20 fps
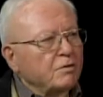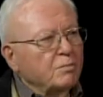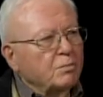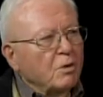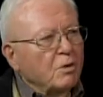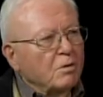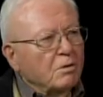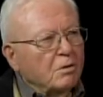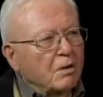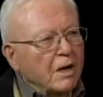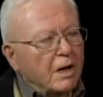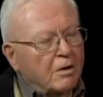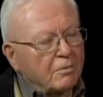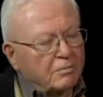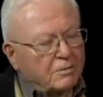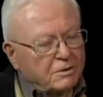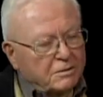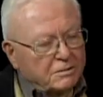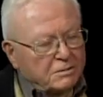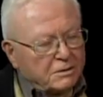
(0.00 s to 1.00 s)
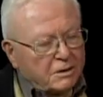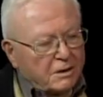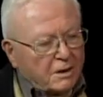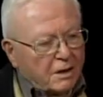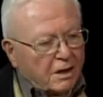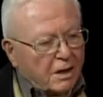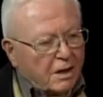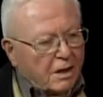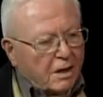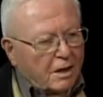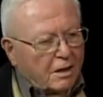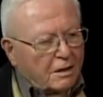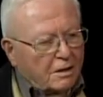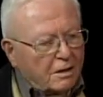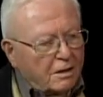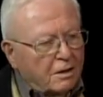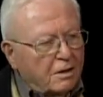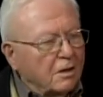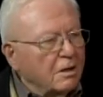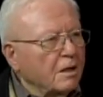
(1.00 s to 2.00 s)
program, and
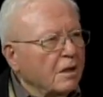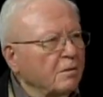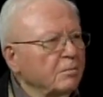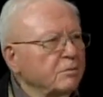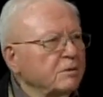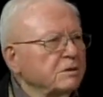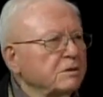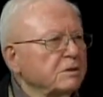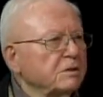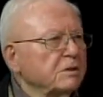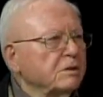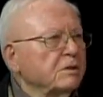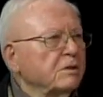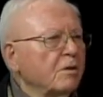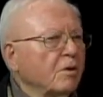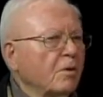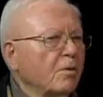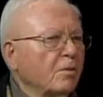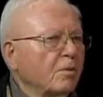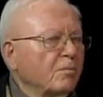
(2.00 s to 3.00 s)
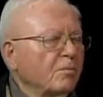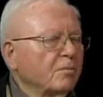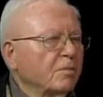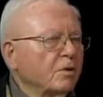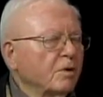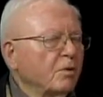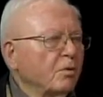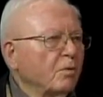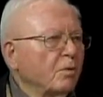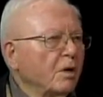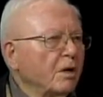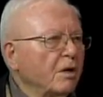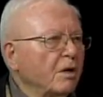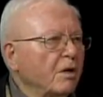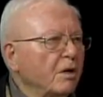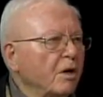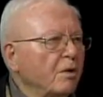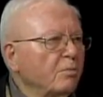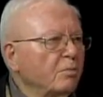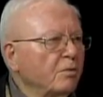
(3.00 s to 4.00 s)
it encompassed uh, you know a
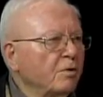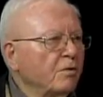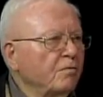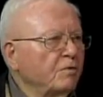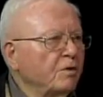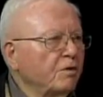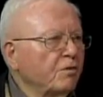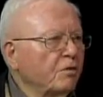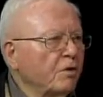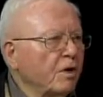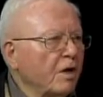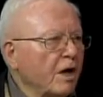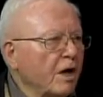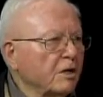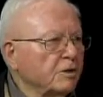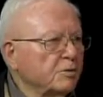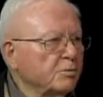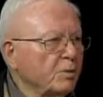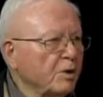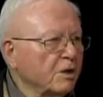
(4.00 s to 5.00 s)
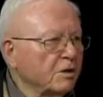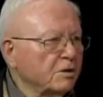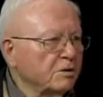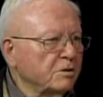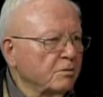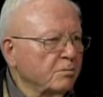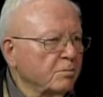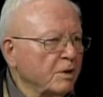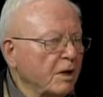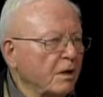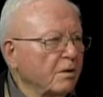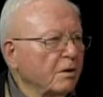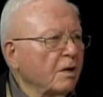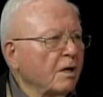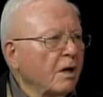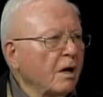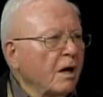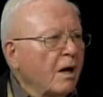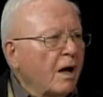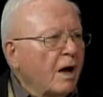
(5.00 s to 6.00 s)
number of different aspects about
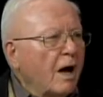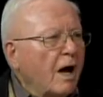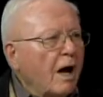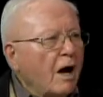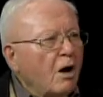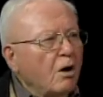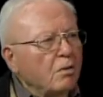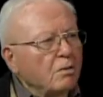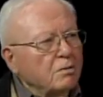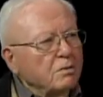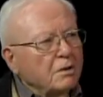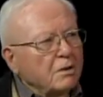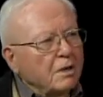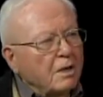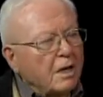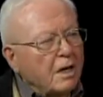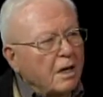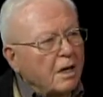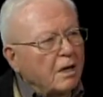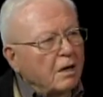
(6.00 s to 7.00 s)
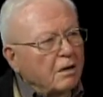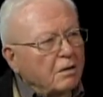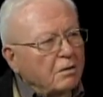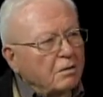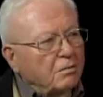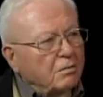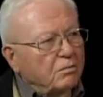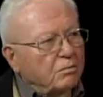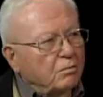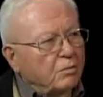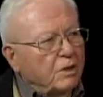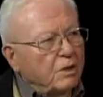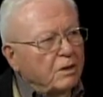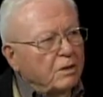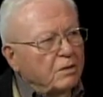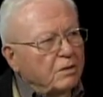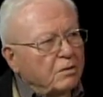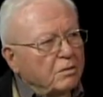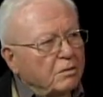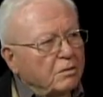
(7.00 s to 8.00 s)
how can
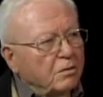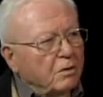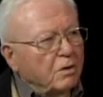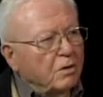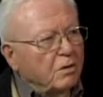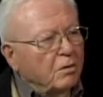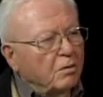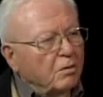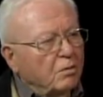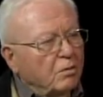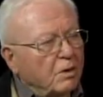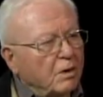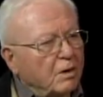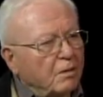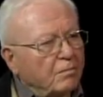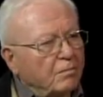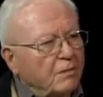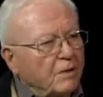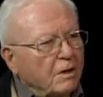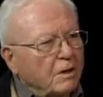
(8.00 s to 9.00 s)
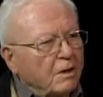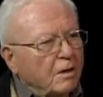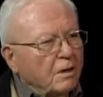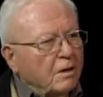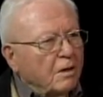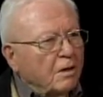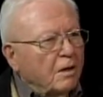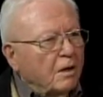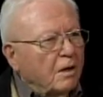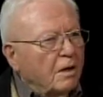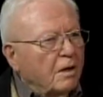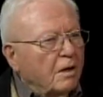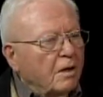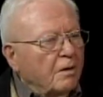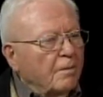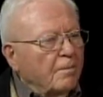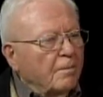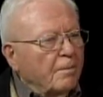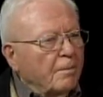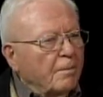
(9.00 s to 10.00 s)
we you know um,
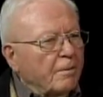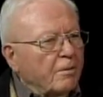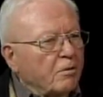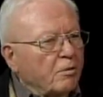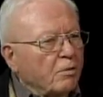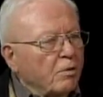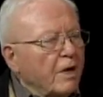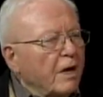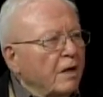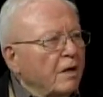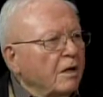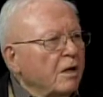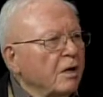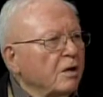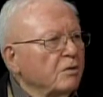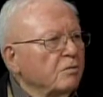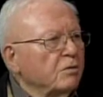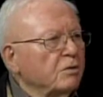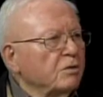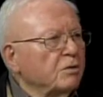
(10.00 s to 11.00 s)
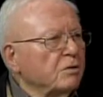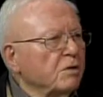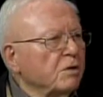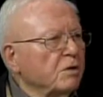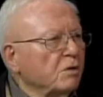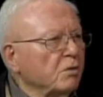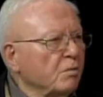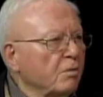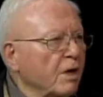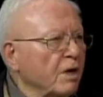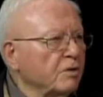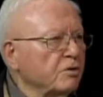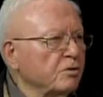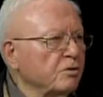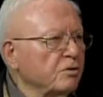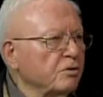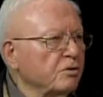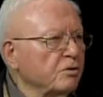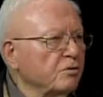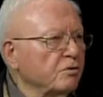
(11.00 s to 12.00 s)
um, create interesting
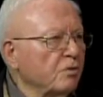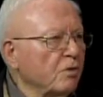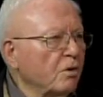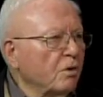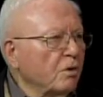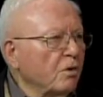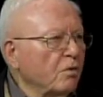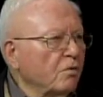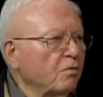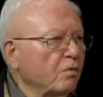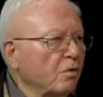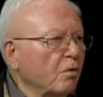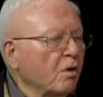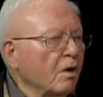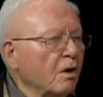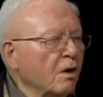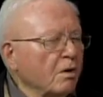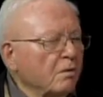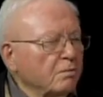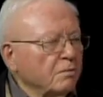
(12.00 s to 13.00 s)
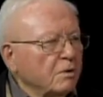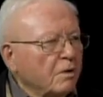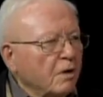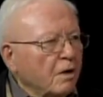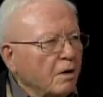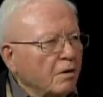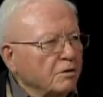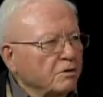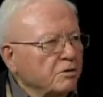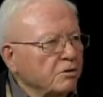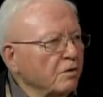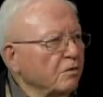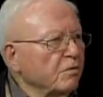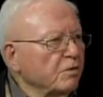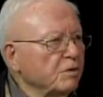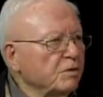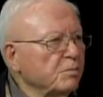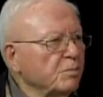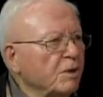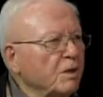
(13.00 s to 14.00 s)
directions for our, our
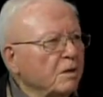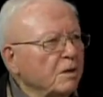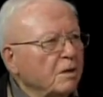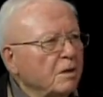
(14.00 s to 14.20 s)
servicemen. So,